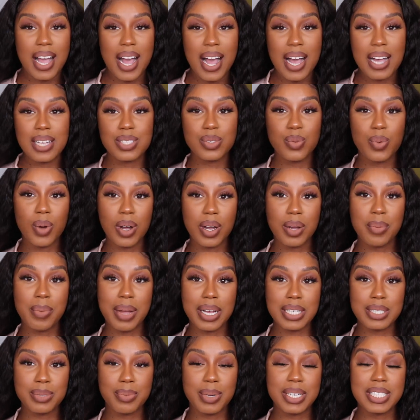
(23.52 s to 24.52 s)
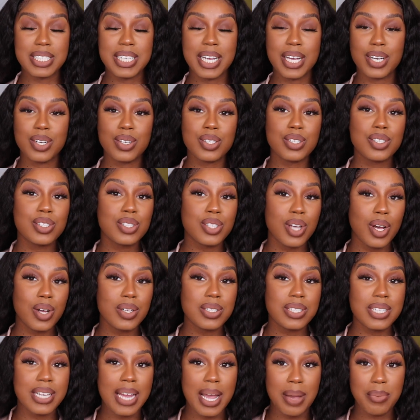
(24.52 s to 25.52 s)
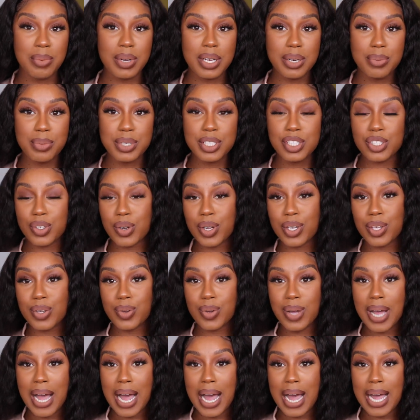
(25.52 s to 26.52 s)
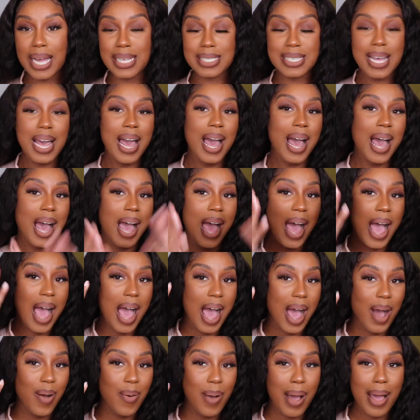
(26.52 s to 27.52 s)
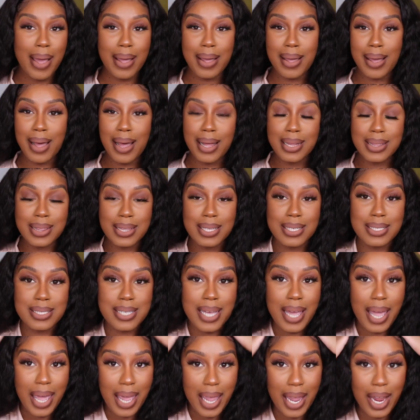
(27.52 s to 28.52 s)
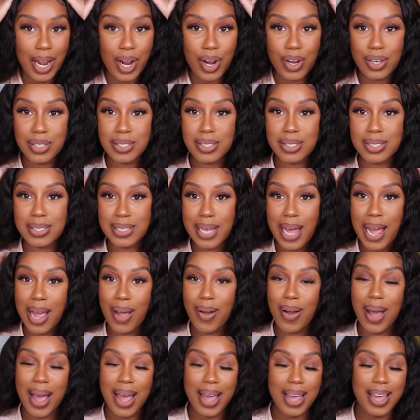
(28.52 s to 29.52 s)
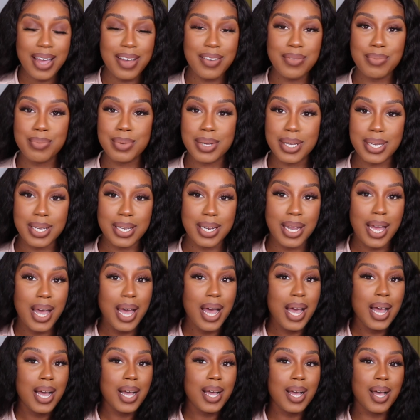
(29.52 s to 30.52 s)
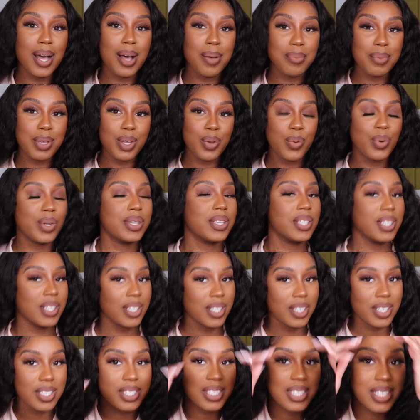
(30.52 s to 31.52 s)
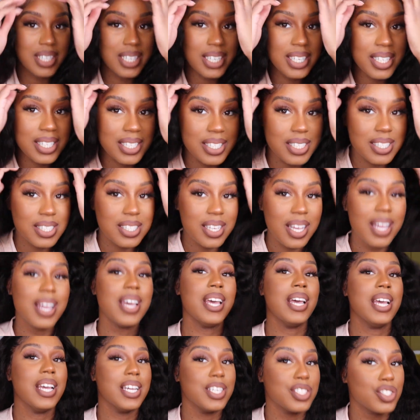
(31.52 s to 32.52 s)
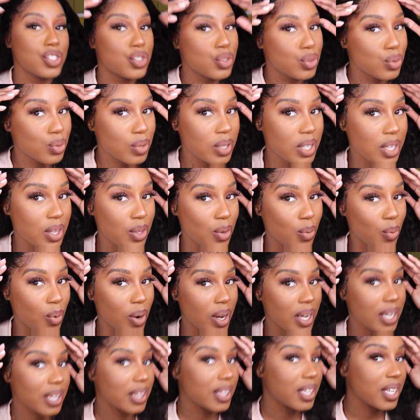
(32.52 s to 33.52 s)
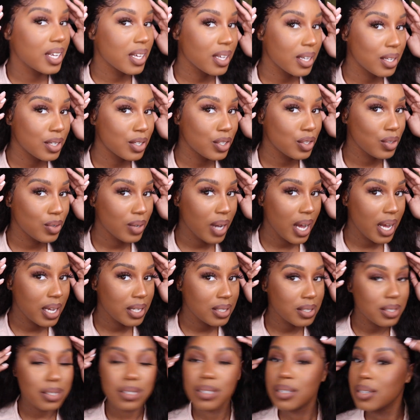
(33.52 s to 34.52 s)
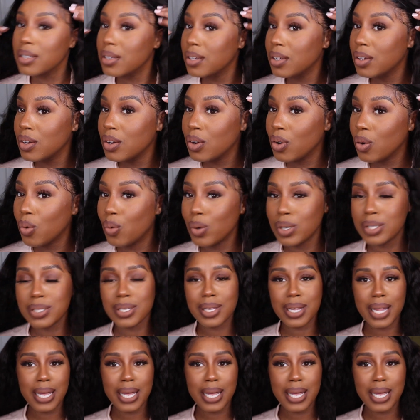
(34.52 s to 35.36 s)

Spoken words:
guys, welcome back to my channel. So today I'm going to be showing you guys how I got this hairstyle. I have been coming with the looks. This is truly the one. Do you guys, where's the